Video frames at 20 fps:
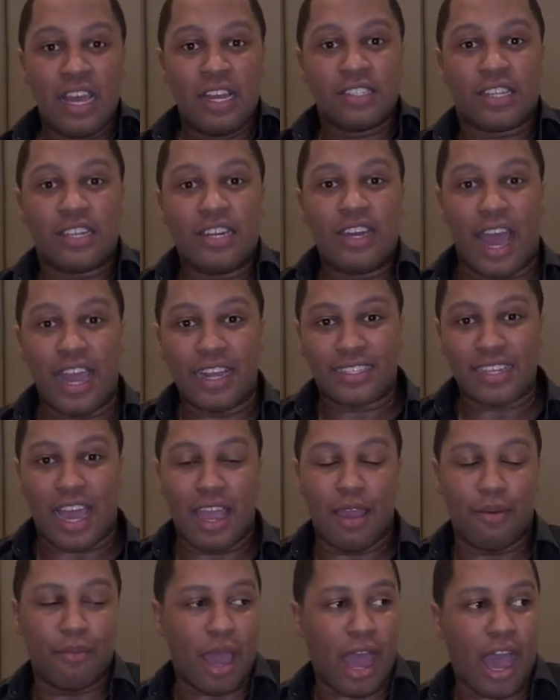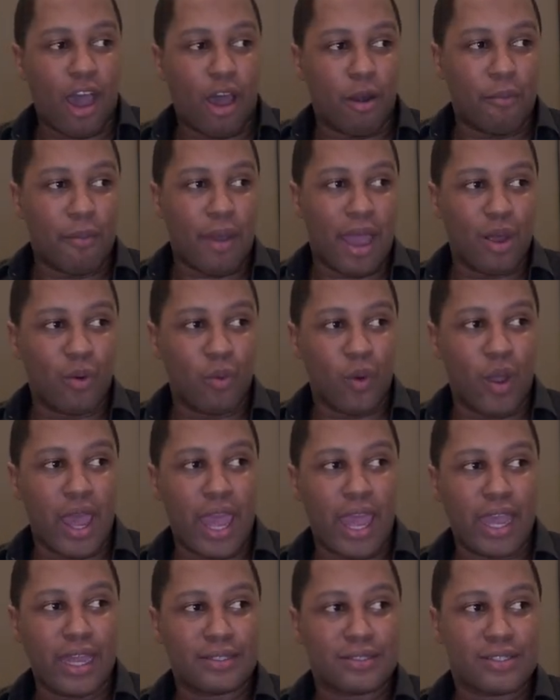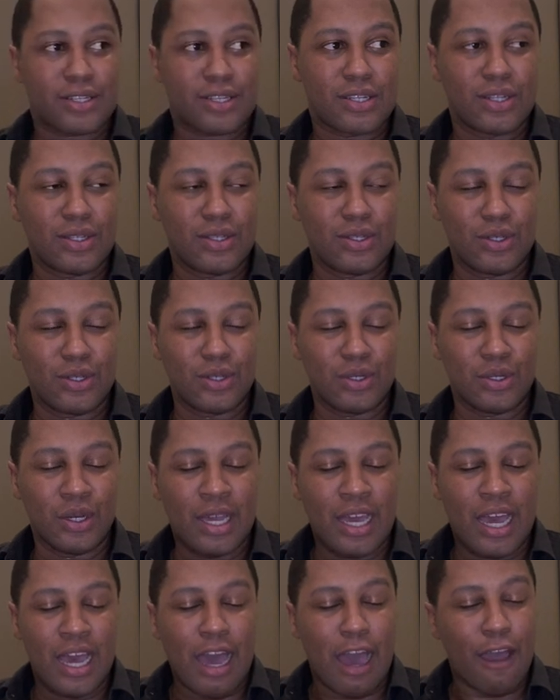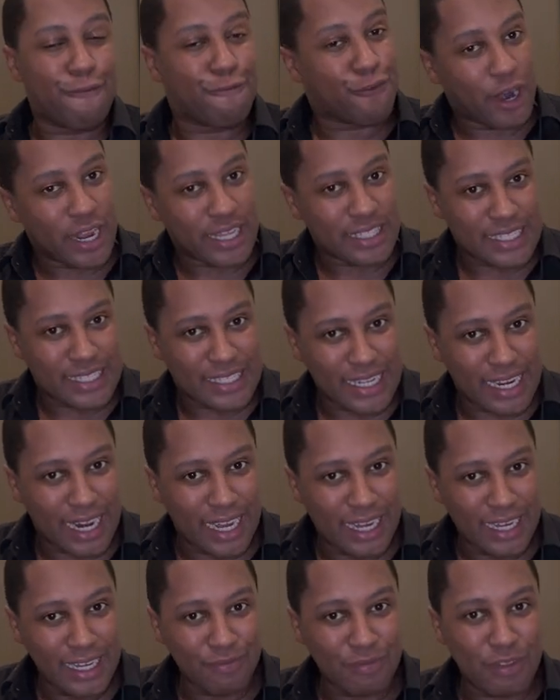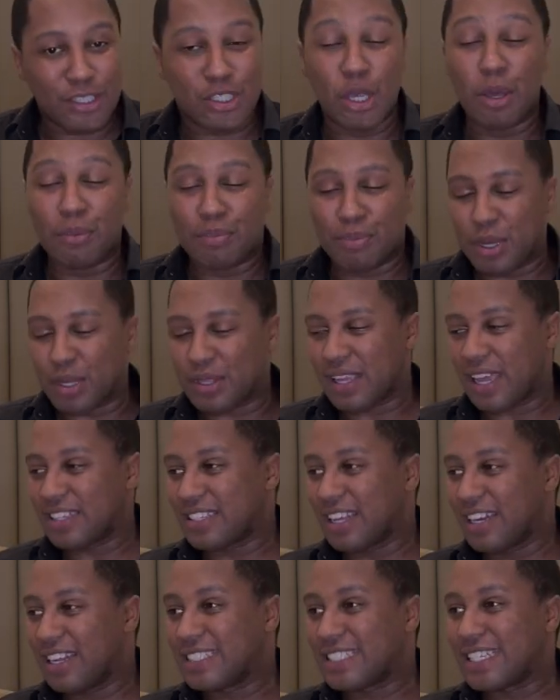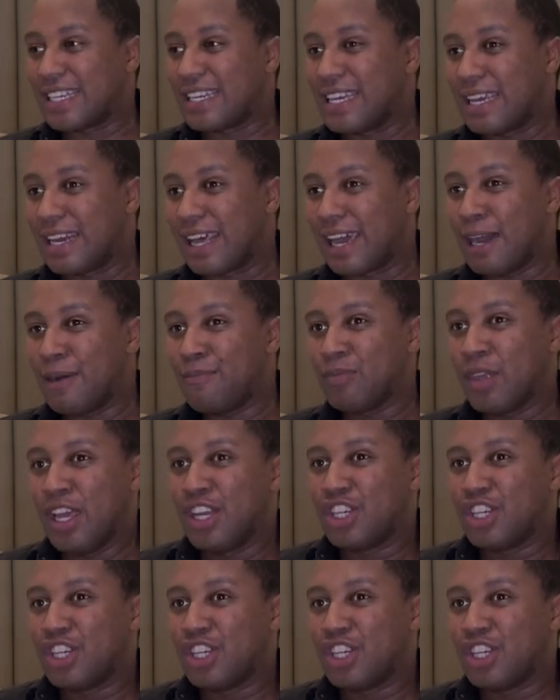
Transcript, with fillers: Tonight I'm on my way to a friend's dinner. It's her birthday dinner, Danita.